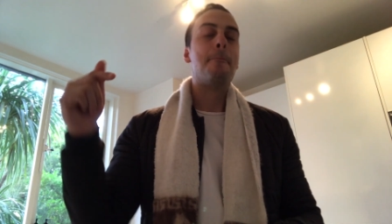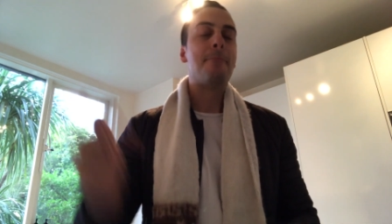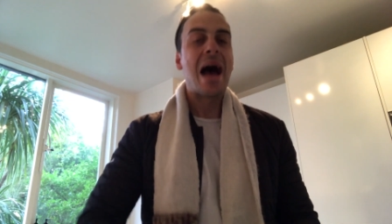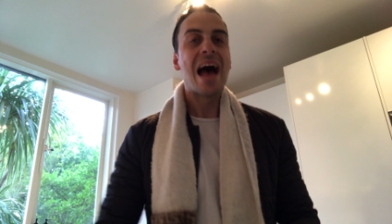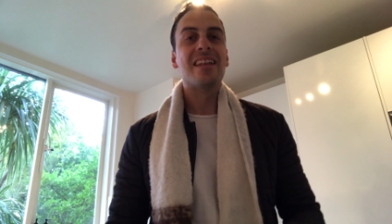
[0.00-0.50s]

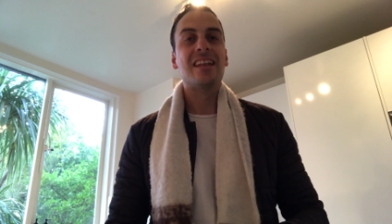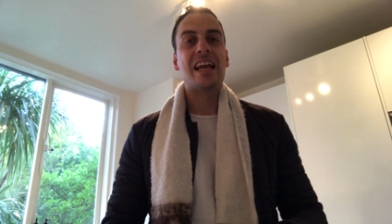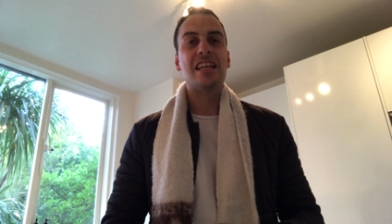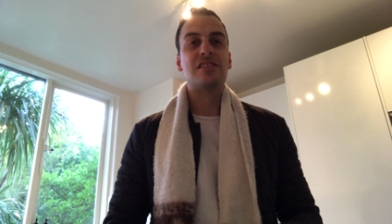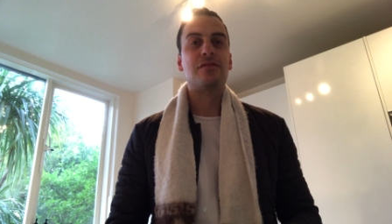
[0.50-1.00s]
mad
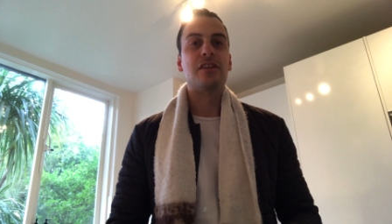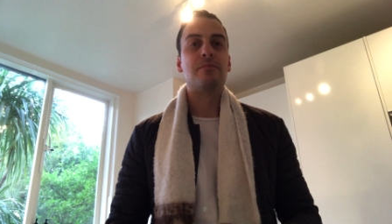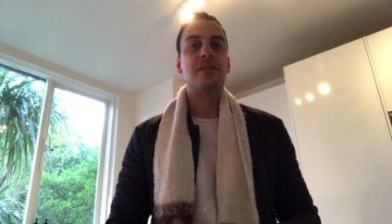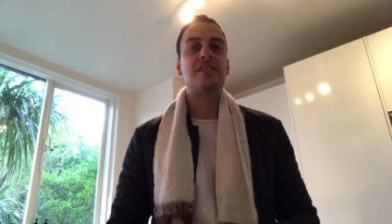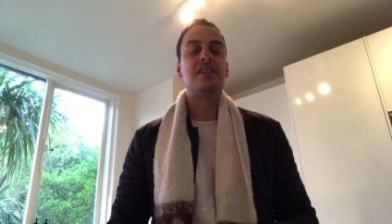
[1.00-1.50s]
leads for
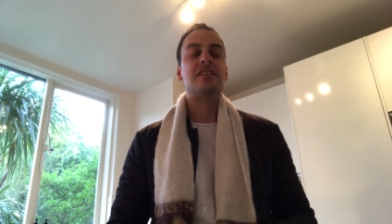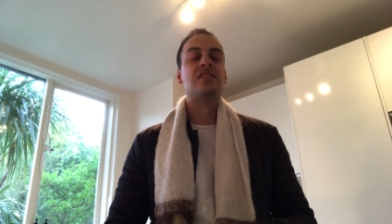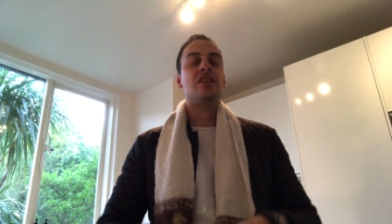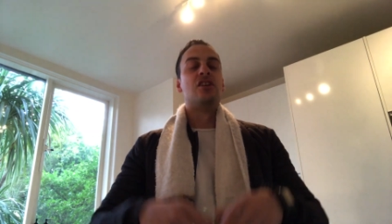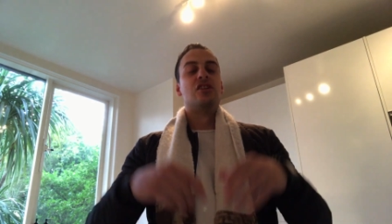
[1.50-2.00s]
your
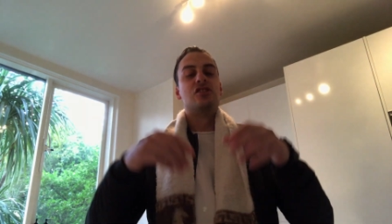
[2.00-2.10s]
business.